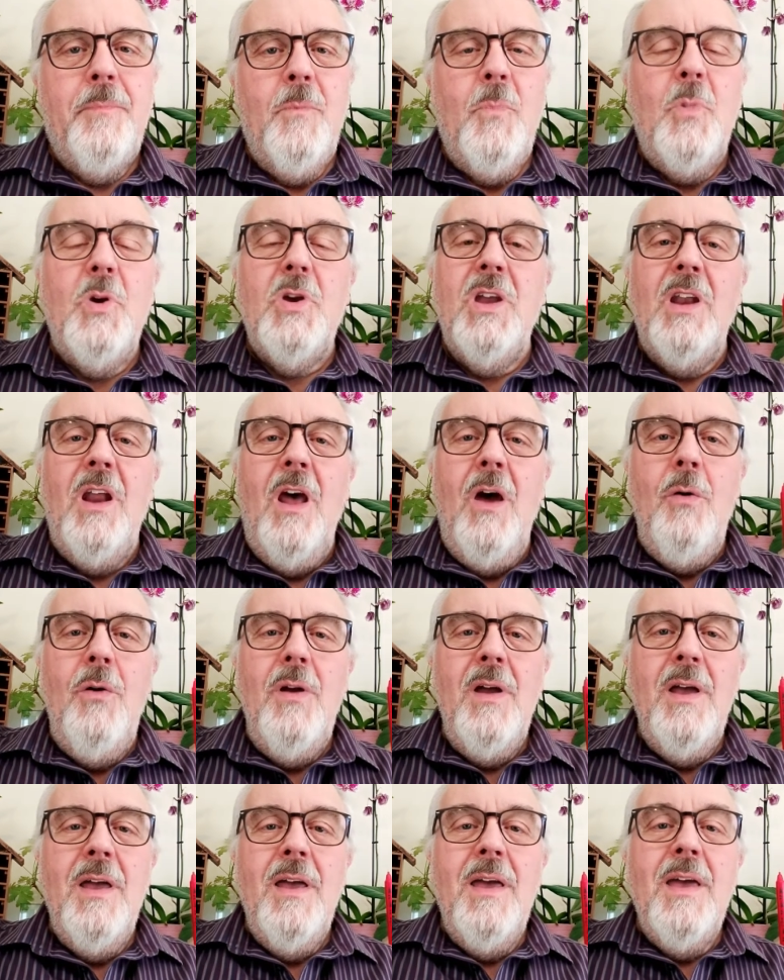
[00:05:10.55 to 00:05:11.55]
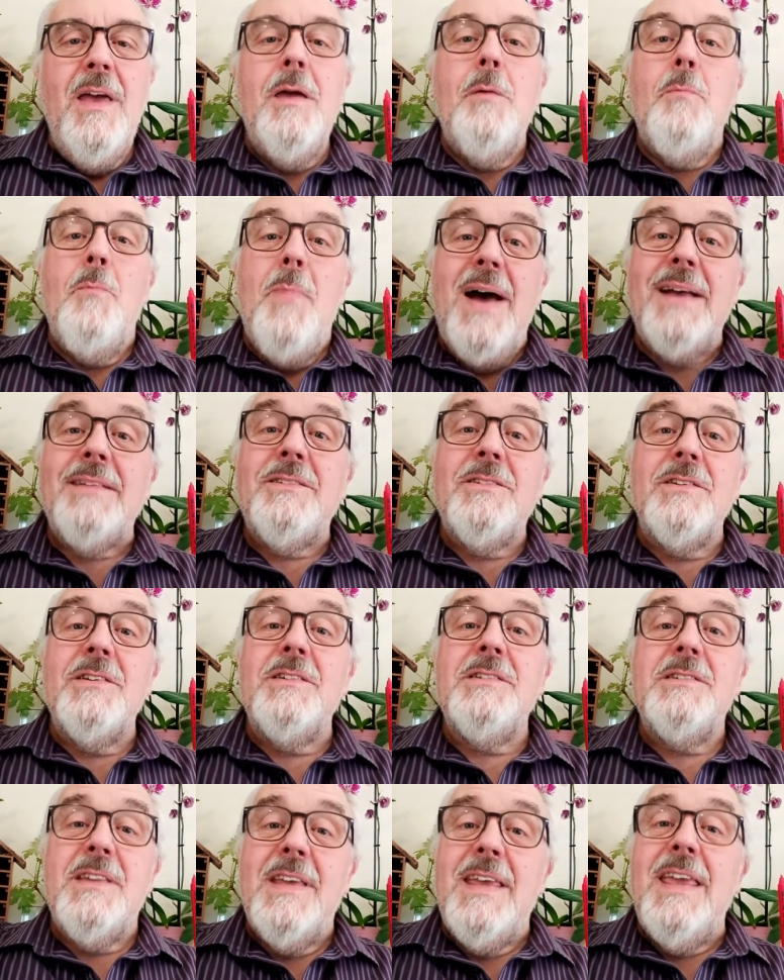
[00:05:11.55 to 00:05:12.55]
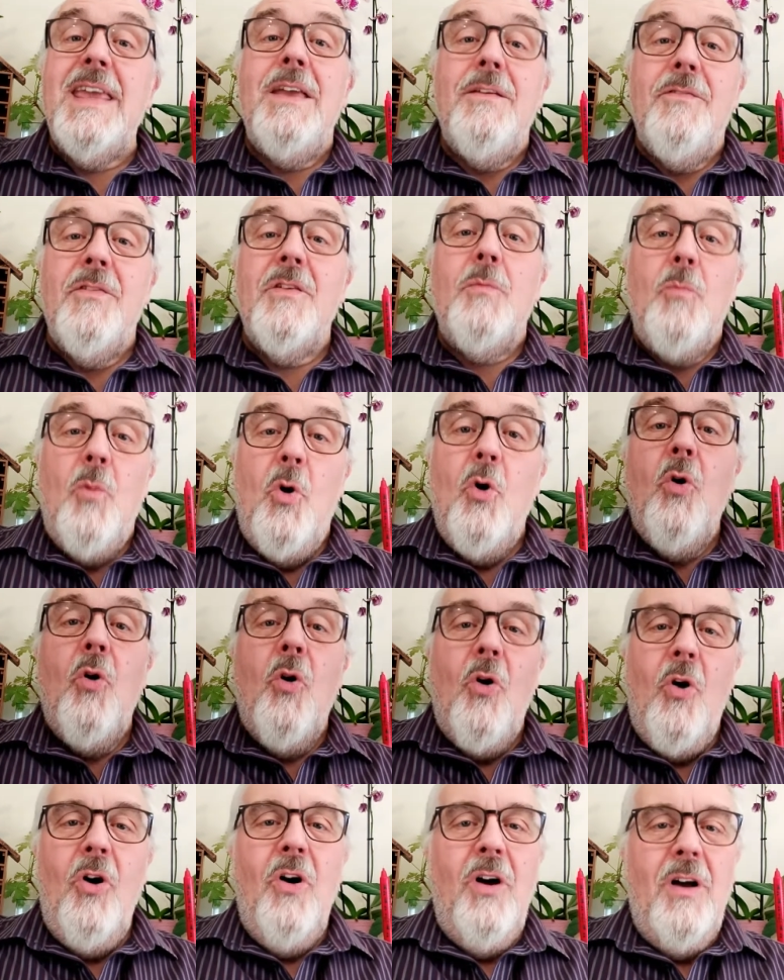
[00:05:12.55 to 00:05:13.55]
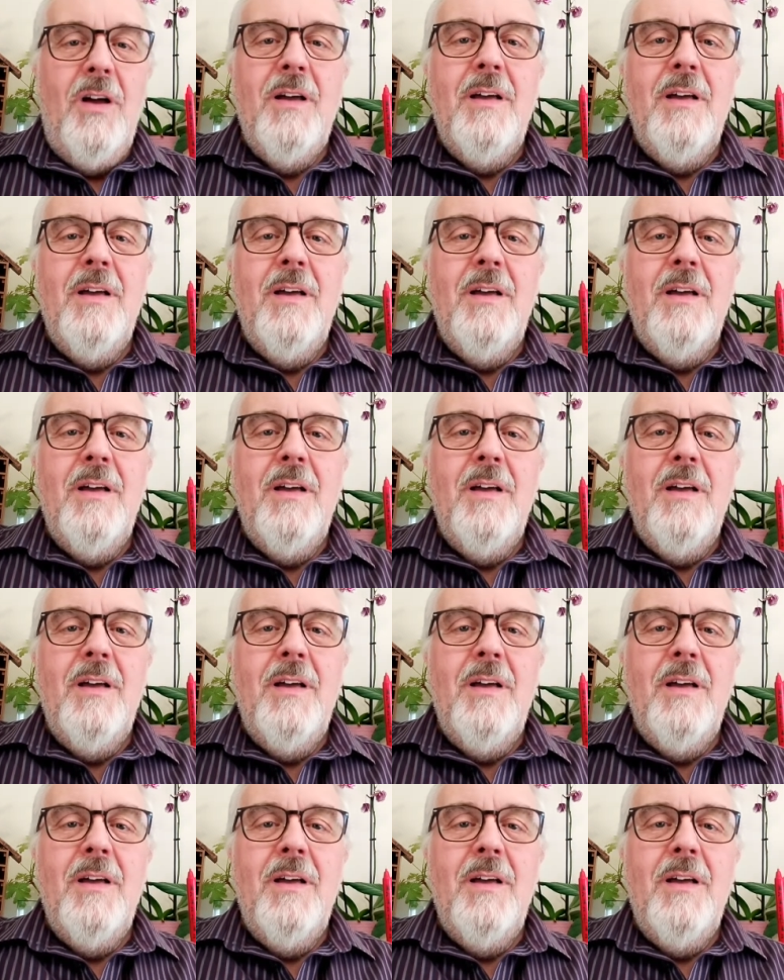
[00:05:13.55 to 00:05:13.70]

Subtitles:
But it matters even more